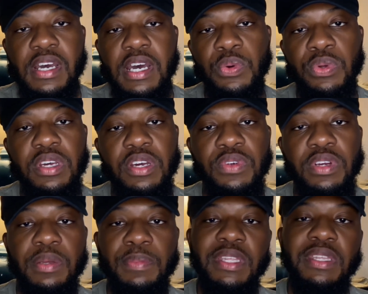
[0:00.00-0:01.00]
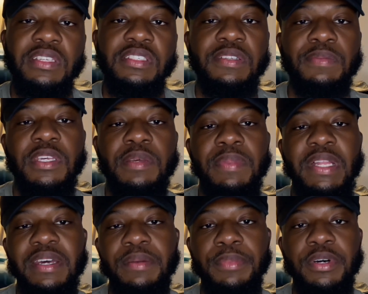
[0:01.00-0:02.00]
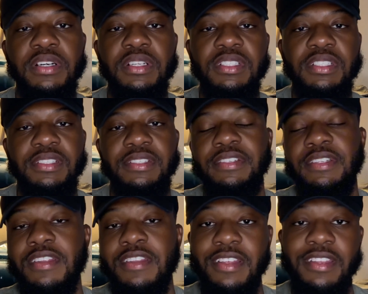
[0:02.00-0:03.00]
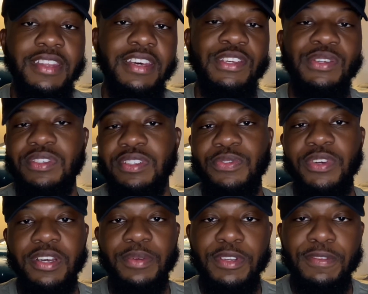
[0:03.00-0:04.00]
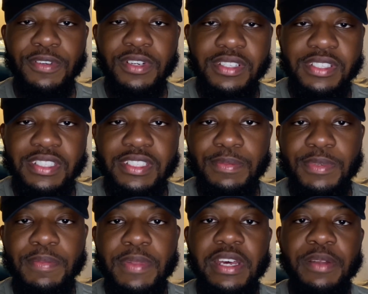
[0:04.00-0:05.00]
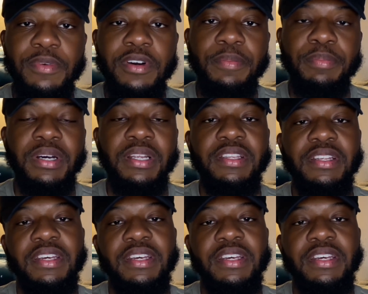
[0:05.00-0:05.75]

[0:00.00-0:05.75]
I would not recommend this to be blind bought. Not that I usually recommend fragrances to be blind bought, but